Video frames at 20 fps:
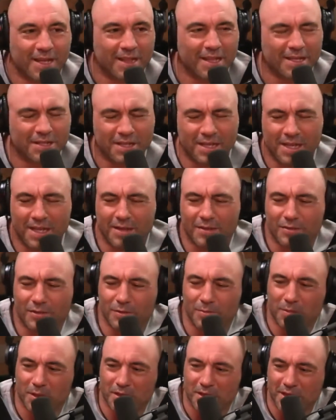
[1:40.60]
I think she hears
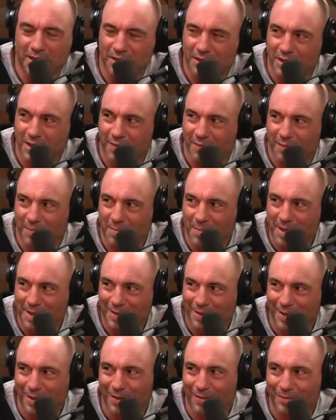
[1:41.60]
too much of that shit from me,
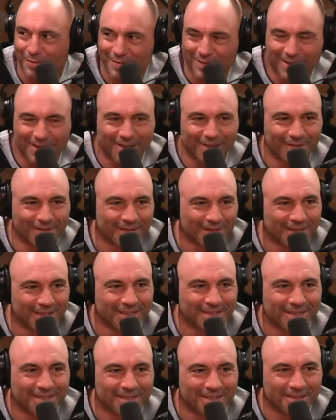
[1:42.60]
too. You know,
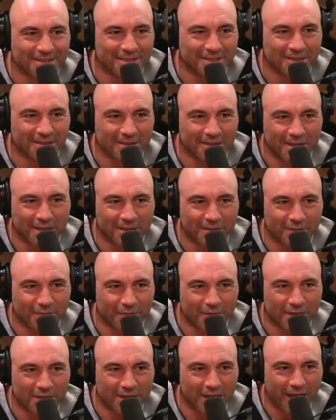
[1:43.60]
she just gets
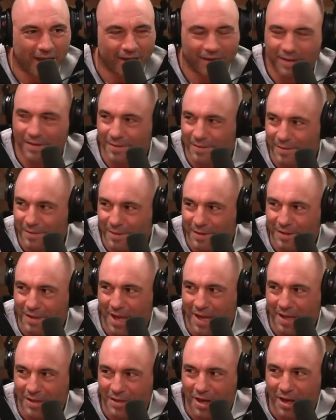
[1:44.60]
freaked out on
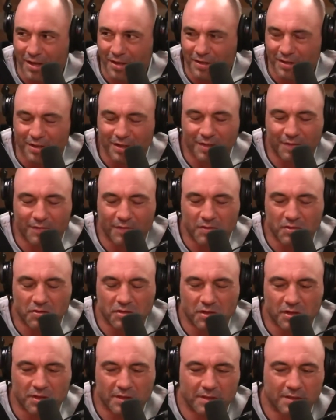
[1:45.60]
technology in the
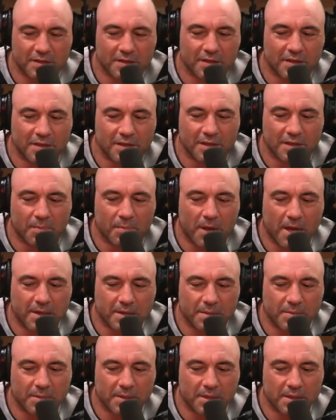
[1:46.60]
future and the
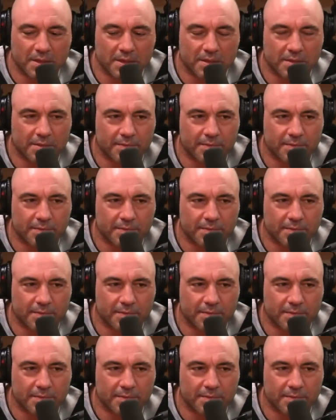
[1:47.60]
possibilities.